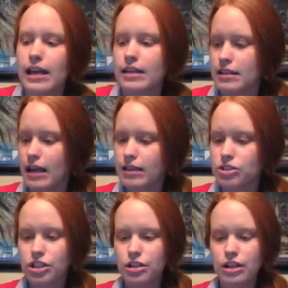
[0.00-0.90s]
and the
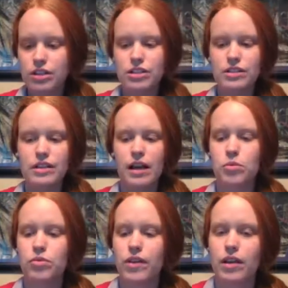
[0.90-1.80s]
next generation's not
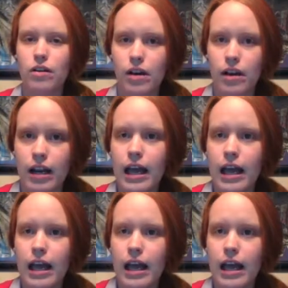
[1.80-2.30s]
moving on